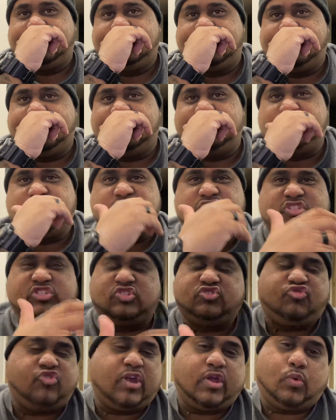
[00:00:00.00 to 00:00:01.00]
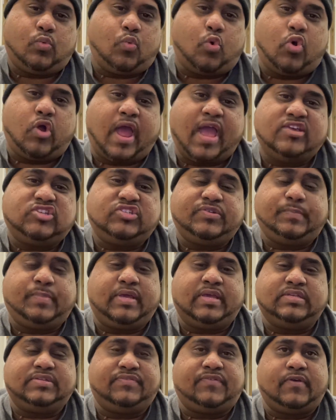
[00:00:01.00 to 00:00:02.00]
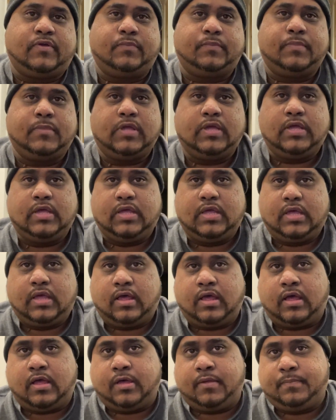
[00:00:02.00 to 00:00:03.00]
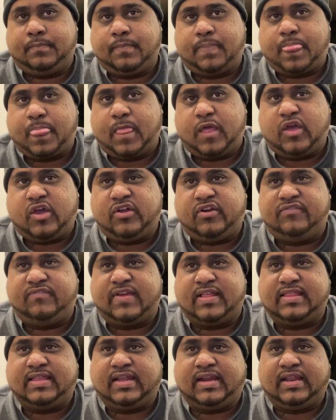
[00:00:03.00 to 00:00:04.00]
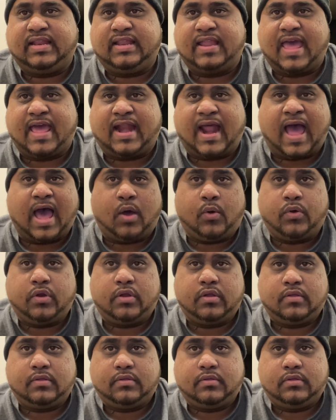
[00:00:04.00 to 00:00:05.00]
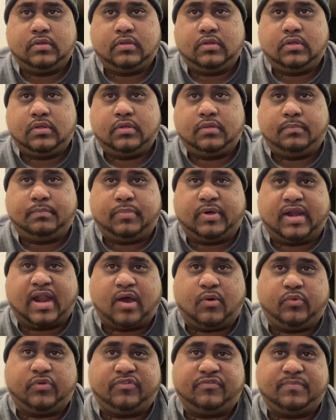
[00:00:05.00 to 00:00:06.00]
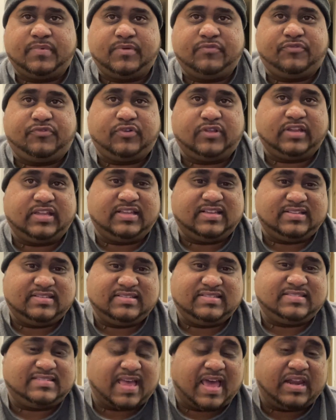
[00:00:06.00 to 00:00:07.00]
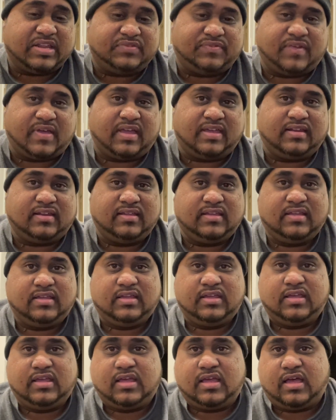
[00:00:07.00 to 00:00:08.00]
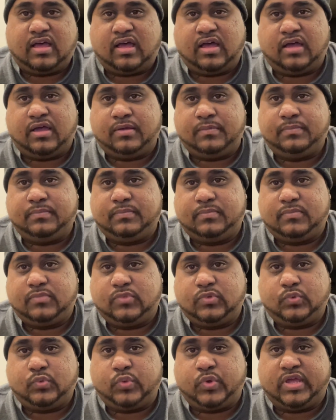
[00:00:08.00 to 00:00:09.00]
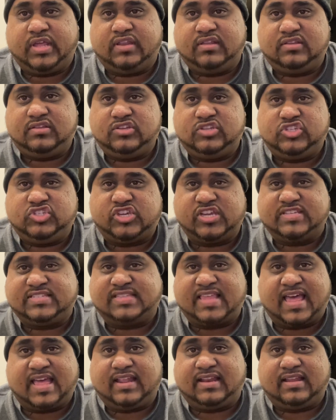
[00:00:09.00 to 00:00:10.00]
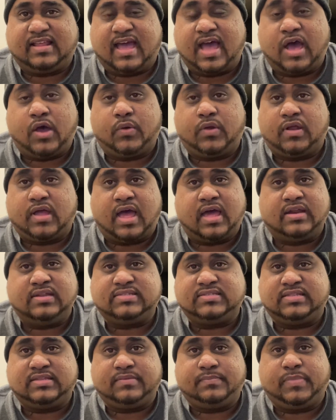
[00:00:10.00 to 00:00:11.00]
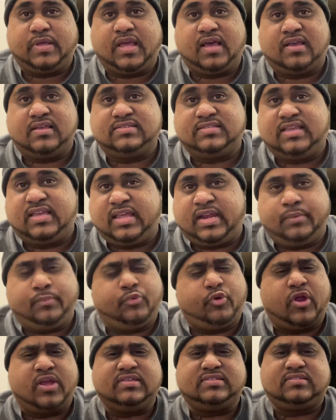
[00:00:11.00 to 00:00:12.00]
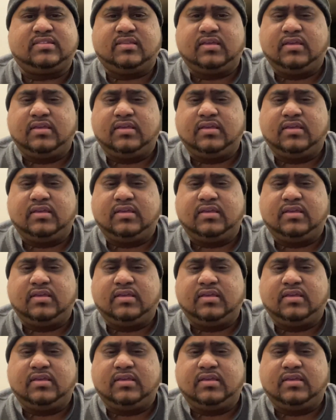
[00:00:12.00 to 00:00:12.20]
It was just this great war action piece film. It could have ended in that hour, but I would have been fully satisfied with just that hour, honestly, because it impressed